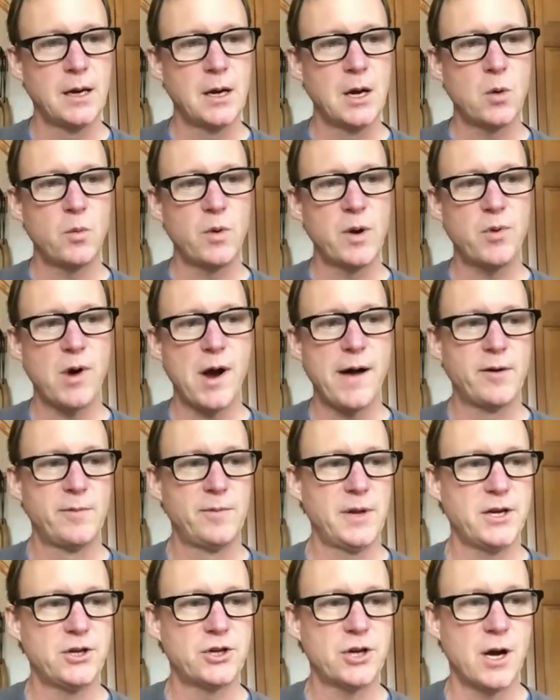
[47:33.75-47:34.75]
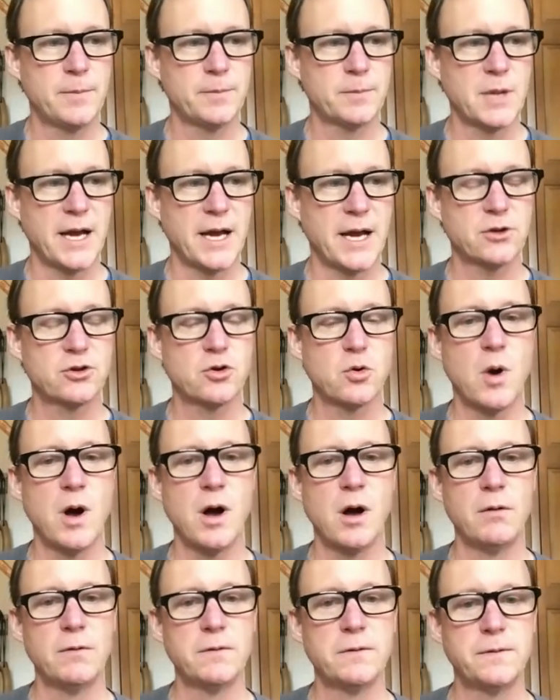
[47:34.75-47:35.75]
we probably jumped like
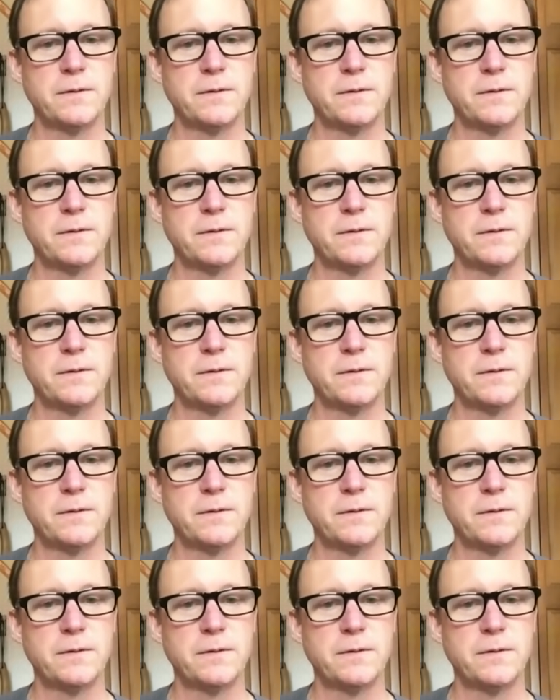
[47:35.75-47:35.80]
12